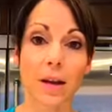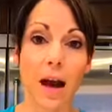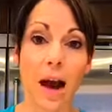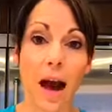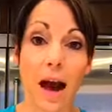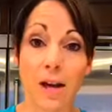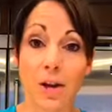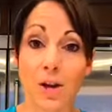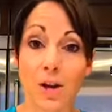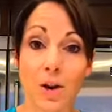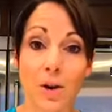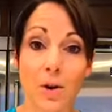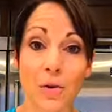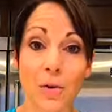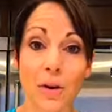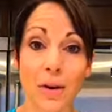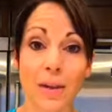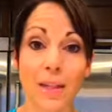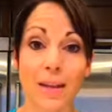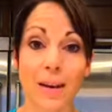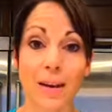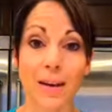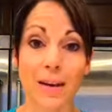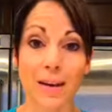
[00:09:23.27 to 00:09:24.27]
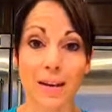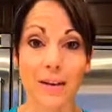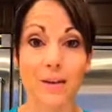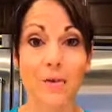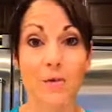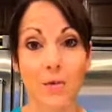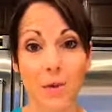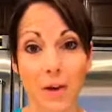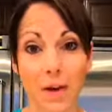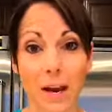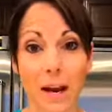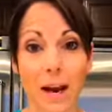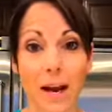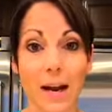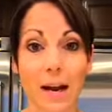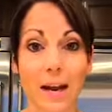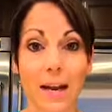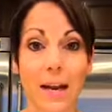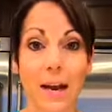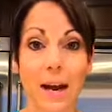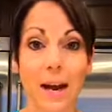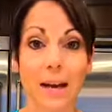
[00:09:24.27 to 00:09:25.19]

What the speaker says: I know that it is organic